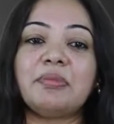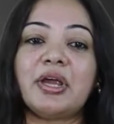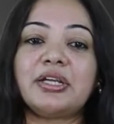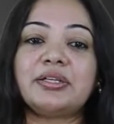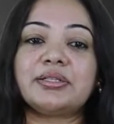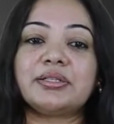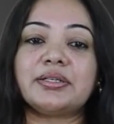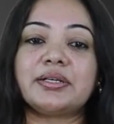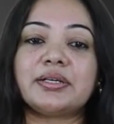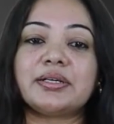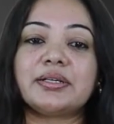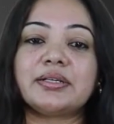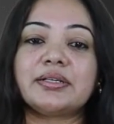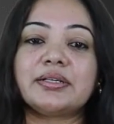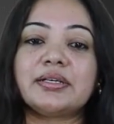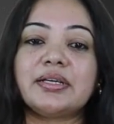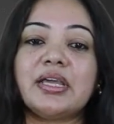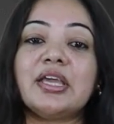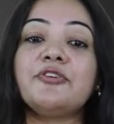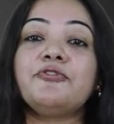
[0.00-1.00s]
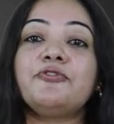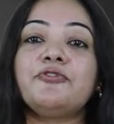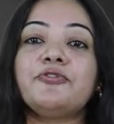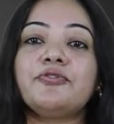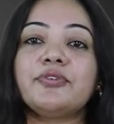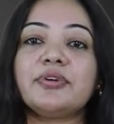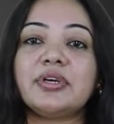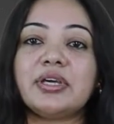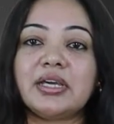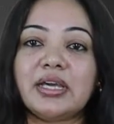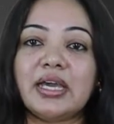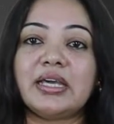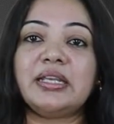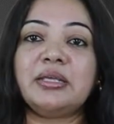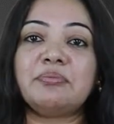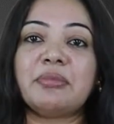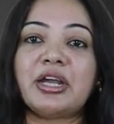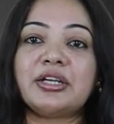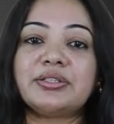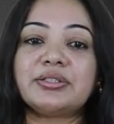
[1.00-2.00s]
matter, if
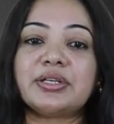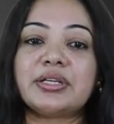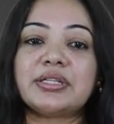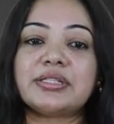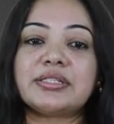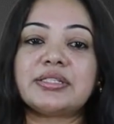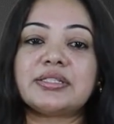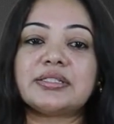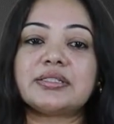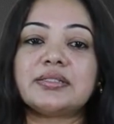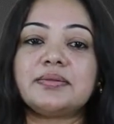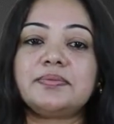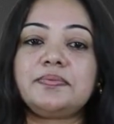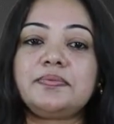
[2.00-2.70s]
any matter is.